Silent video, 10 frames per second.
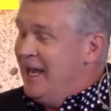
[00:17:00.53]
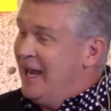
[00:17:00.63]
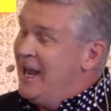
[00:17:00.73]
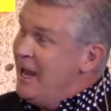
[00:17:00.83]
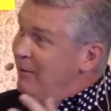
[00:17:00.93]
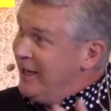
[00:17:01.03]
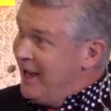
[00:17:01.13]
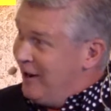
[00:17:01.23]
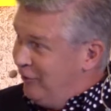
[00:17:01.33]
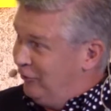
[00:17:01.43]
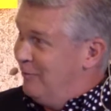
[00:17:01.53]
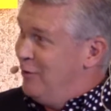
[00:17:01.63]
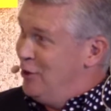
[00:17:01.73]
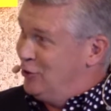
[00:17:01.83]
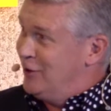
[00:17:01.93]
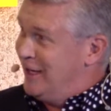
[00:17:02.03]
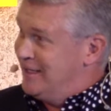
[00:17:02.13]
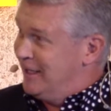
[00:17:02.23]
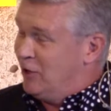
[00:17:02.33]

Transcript: enabling airlines to merchandise their